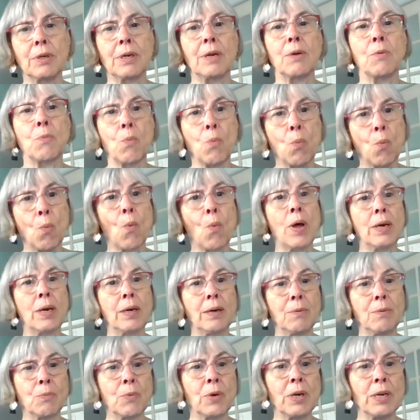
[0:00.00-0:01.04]
look at what
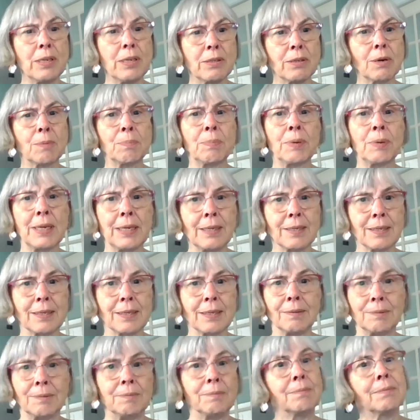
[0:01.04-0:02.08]
is our place
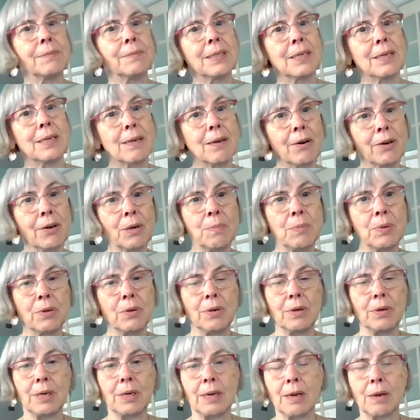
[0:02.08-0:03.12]
in our
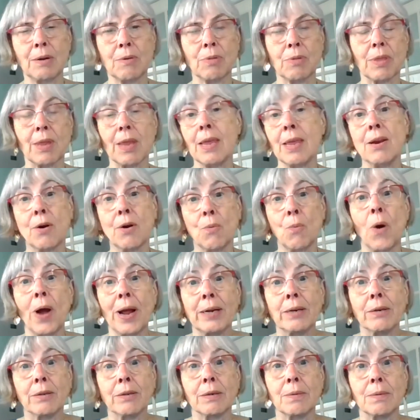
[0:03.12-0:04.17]
community, in our
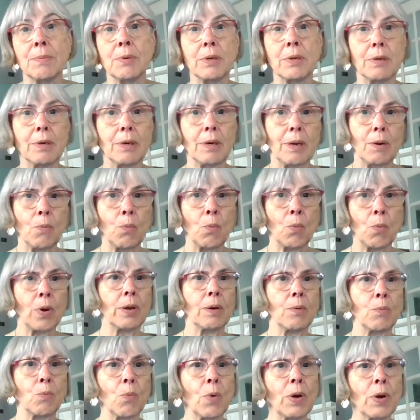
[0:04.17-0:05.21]
wider community,
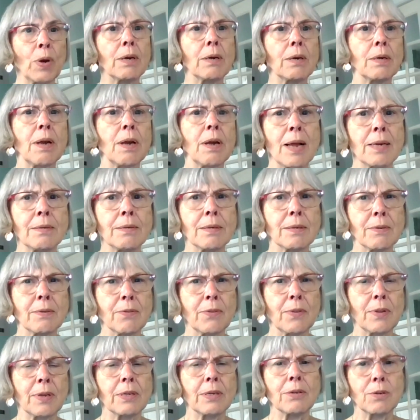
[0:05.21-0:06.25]
what kinds
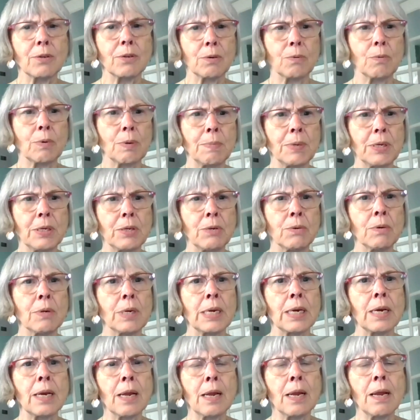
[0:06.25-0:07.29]
of things should we be
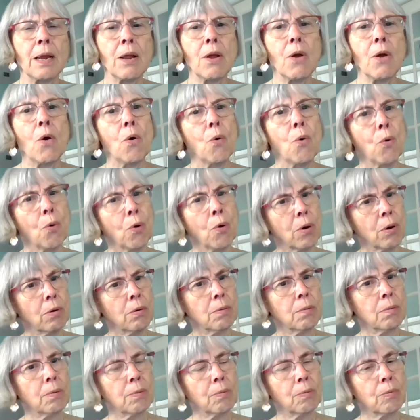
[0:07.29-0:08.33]
doing, or
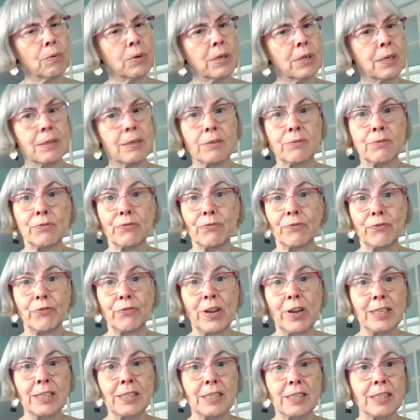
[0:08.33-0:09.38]
to
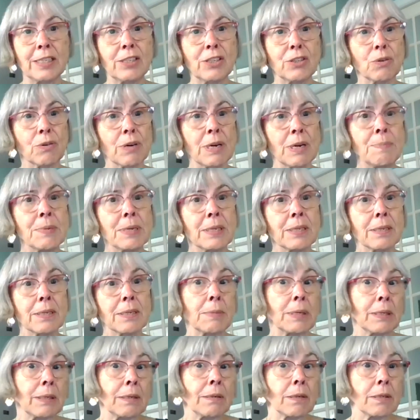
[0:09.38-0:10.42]
face disagreements
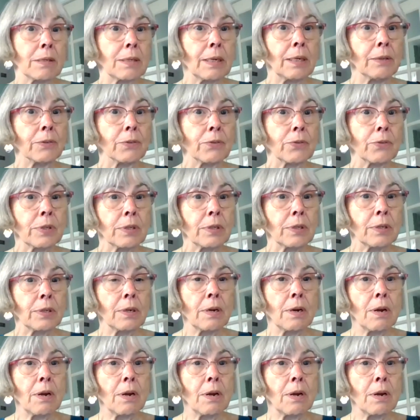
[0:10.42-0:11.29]
among ourselves.